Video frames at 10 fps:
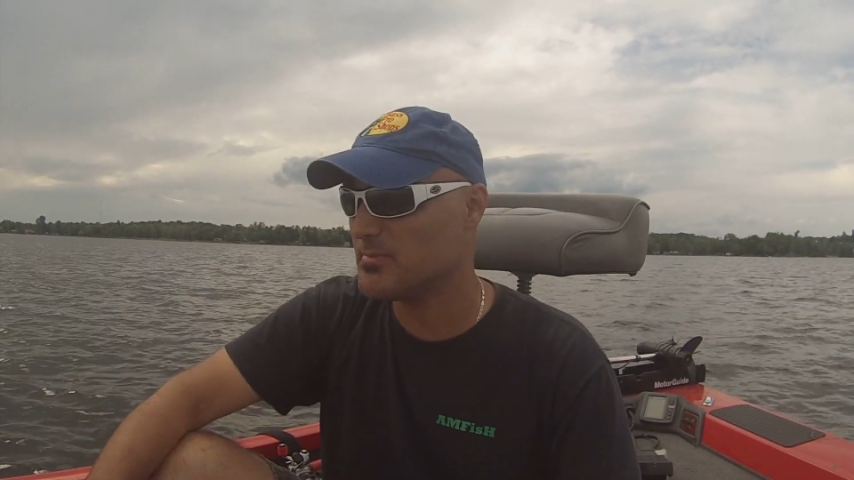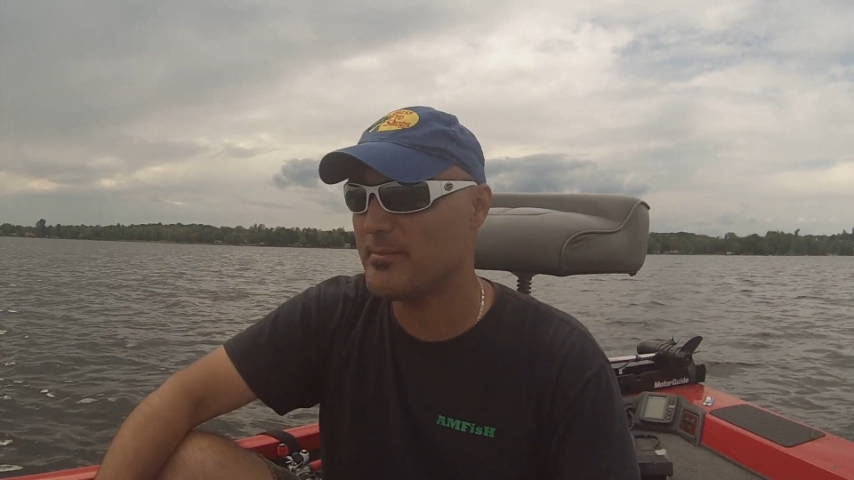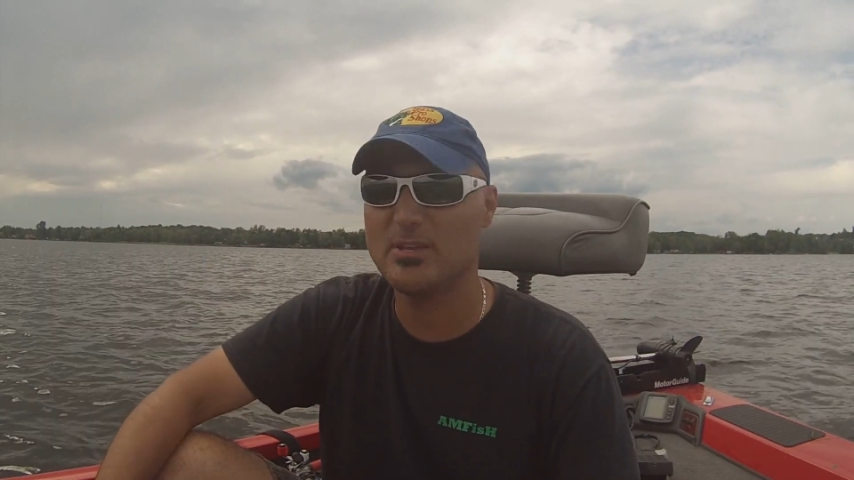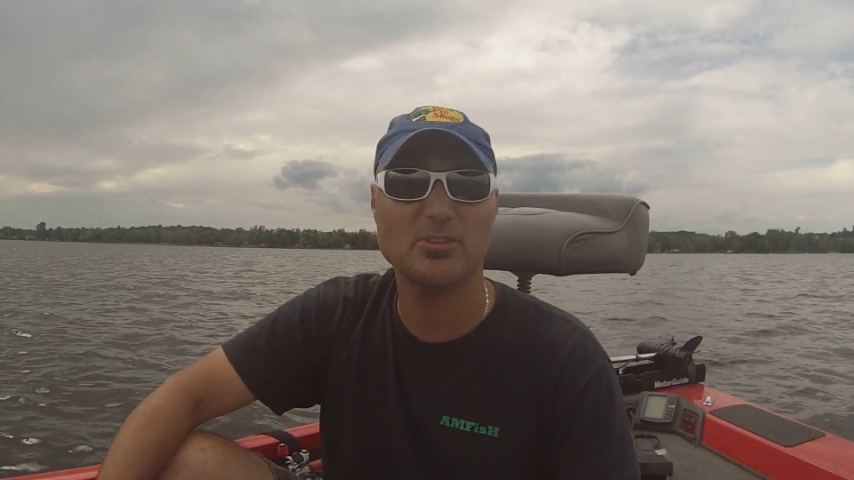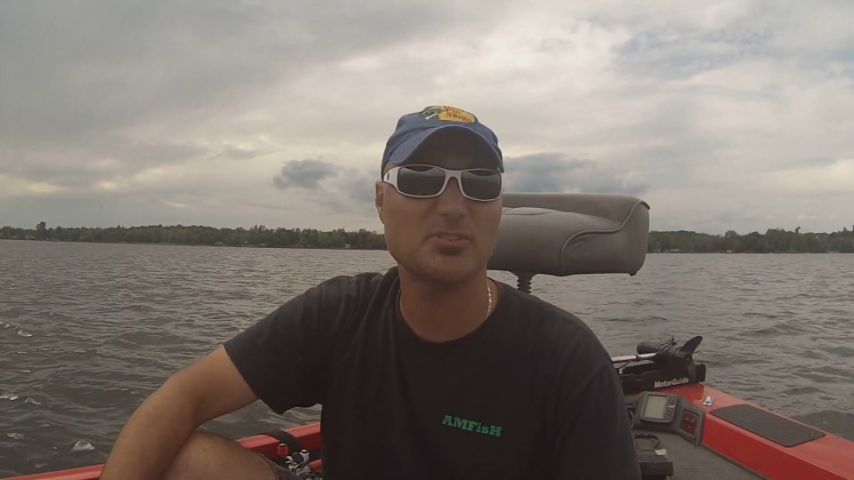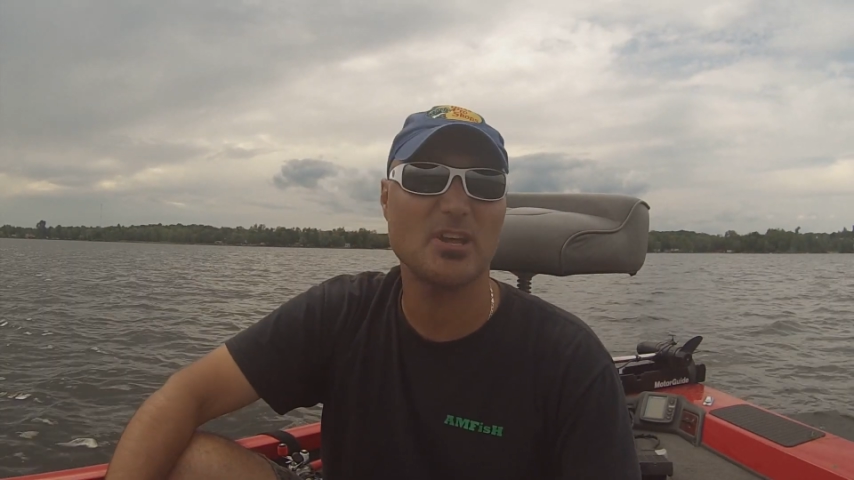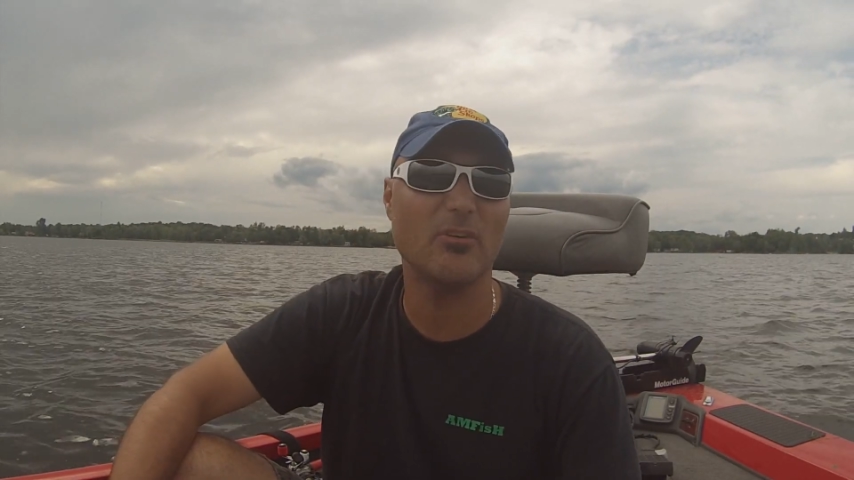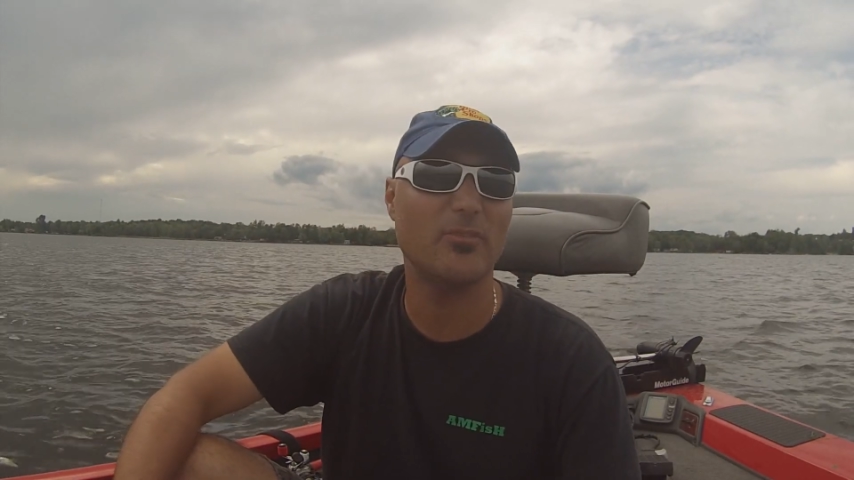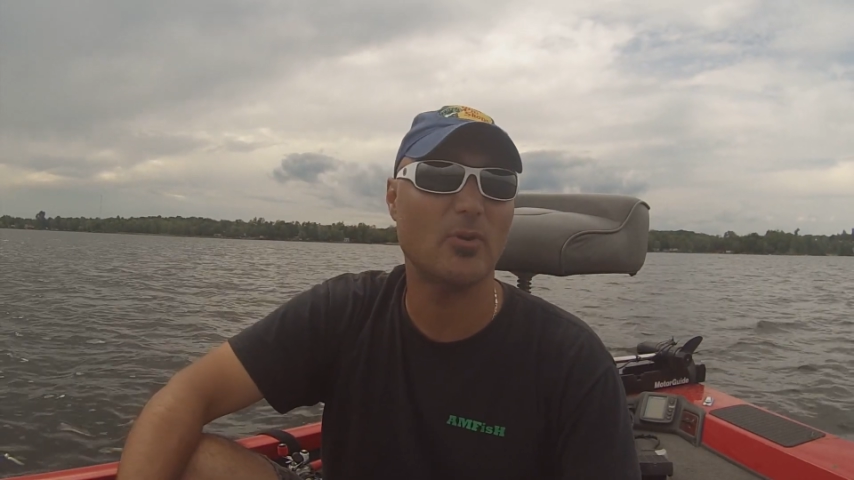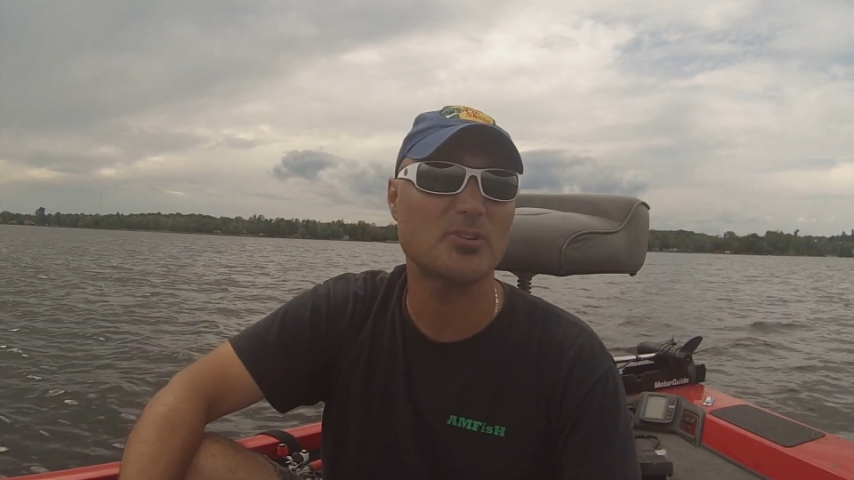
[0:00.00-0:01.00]
maybe in your cell
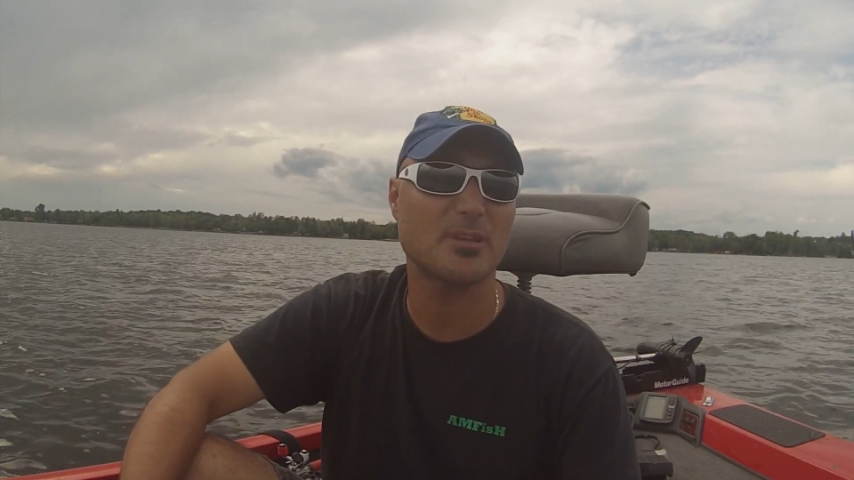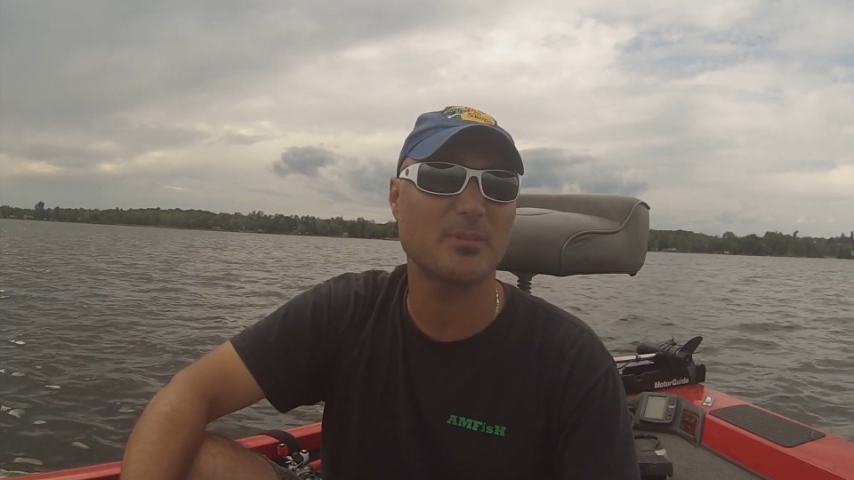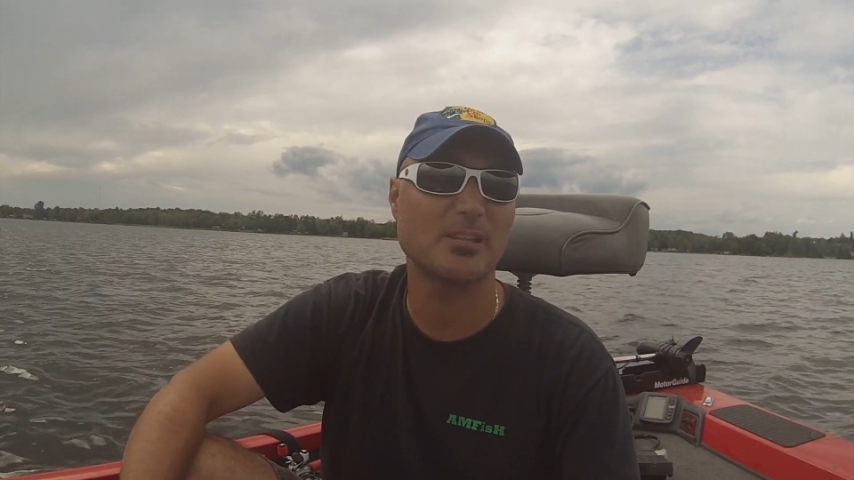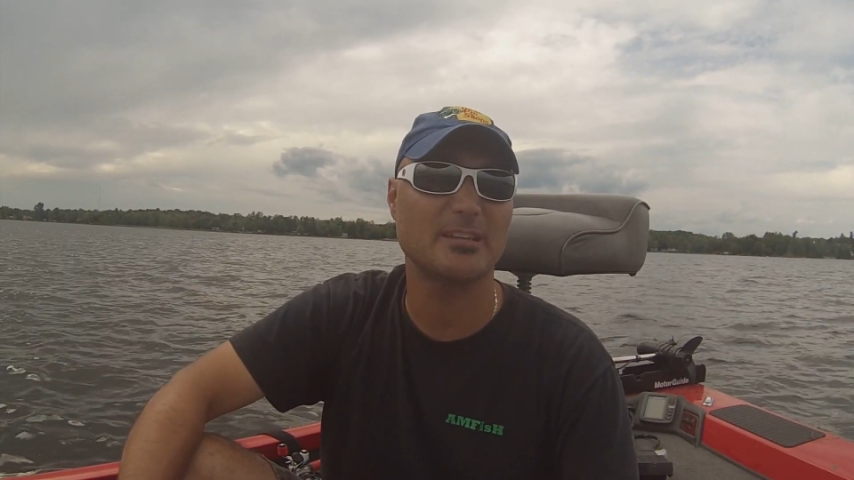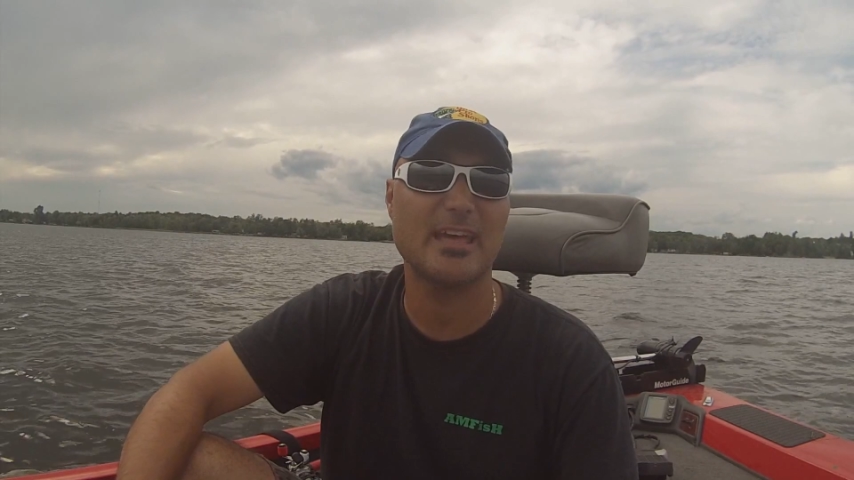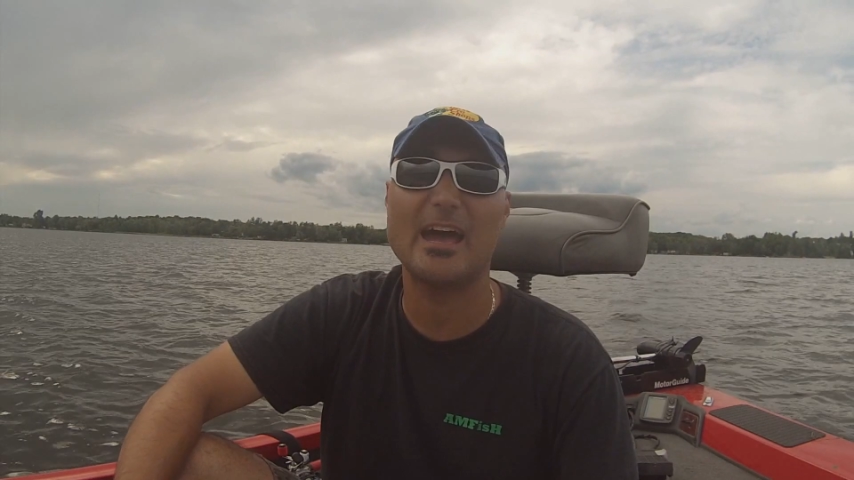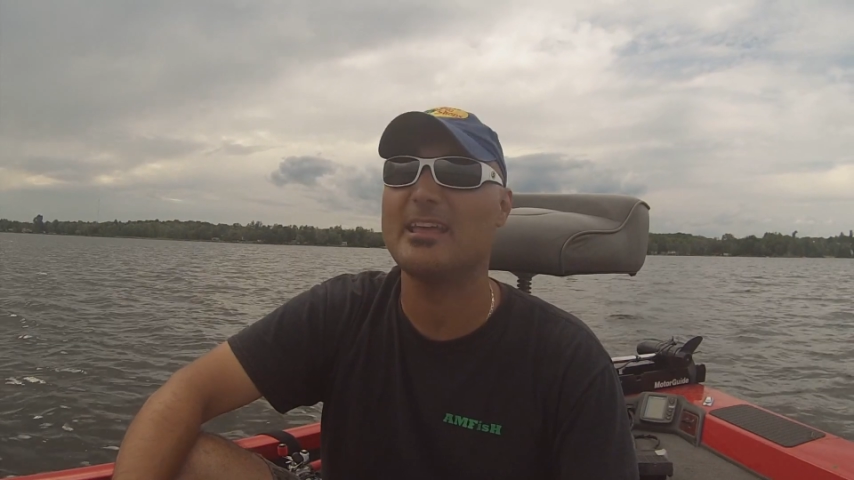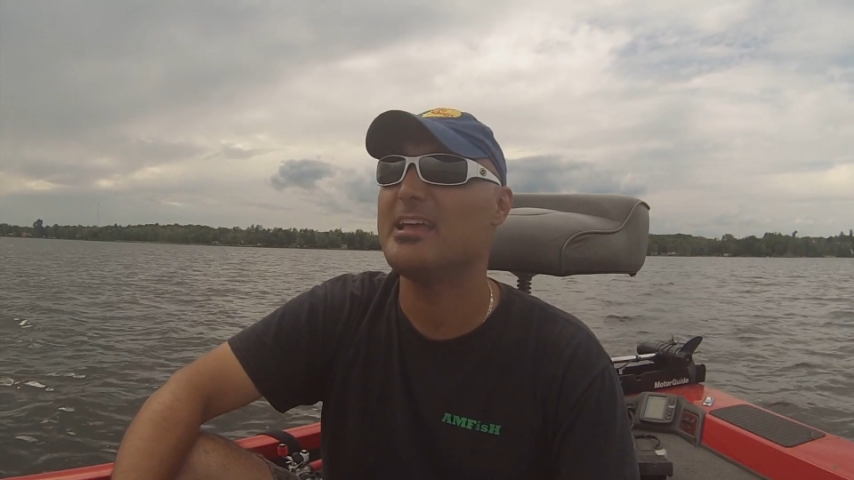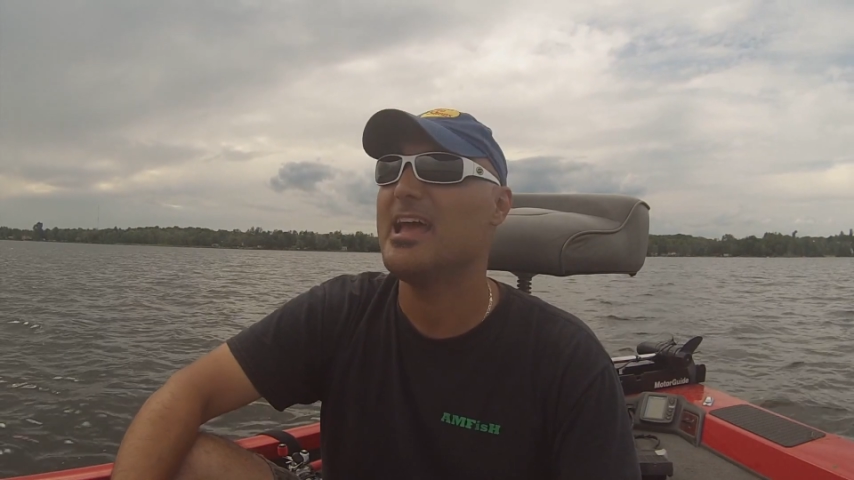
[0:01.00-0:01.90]
phone or something like that,